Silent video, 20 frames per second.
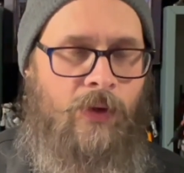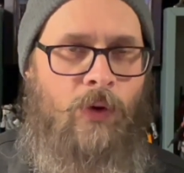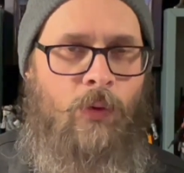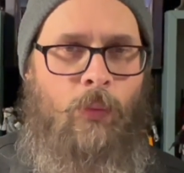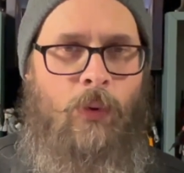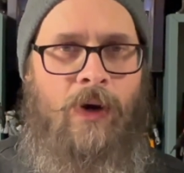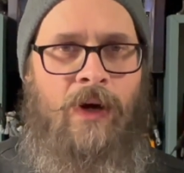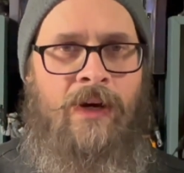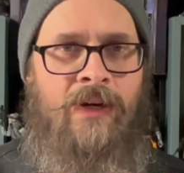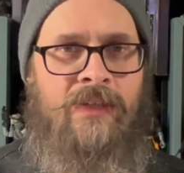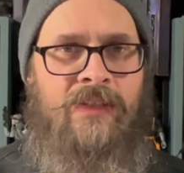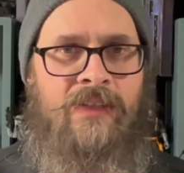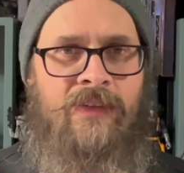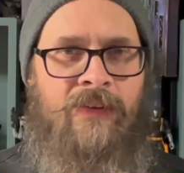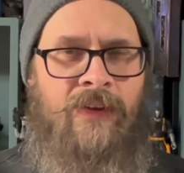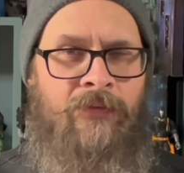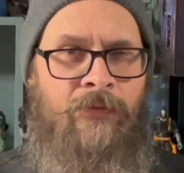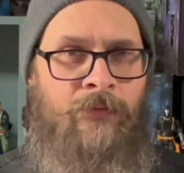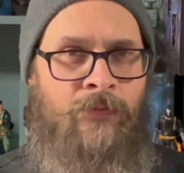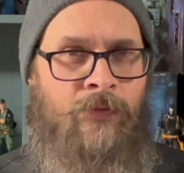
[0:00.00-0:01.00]
Whereas
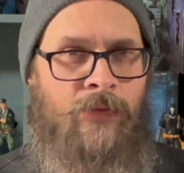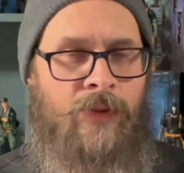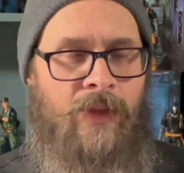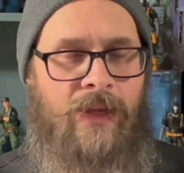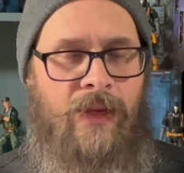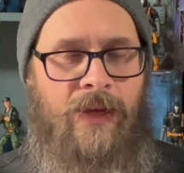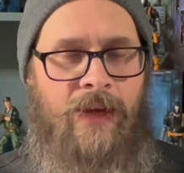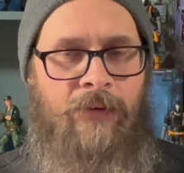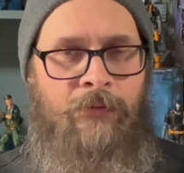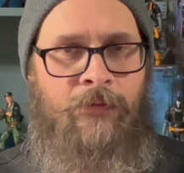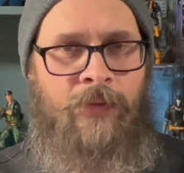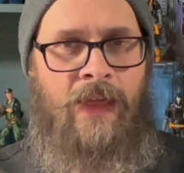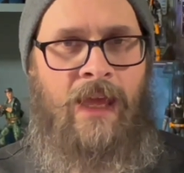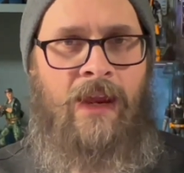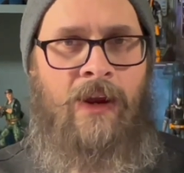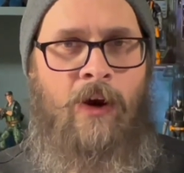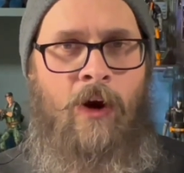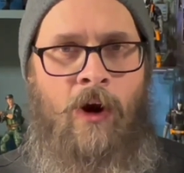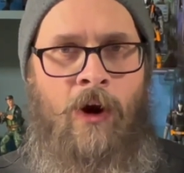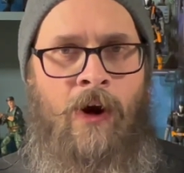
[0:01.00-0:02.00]
if
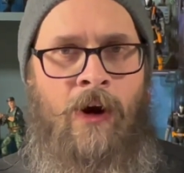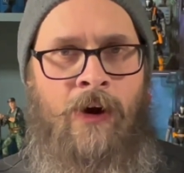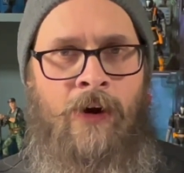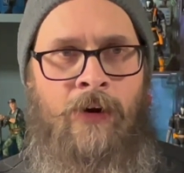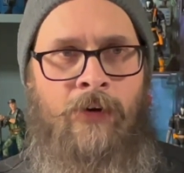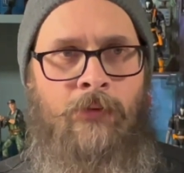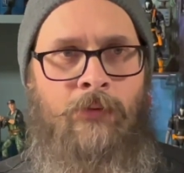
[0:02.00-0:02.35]
they are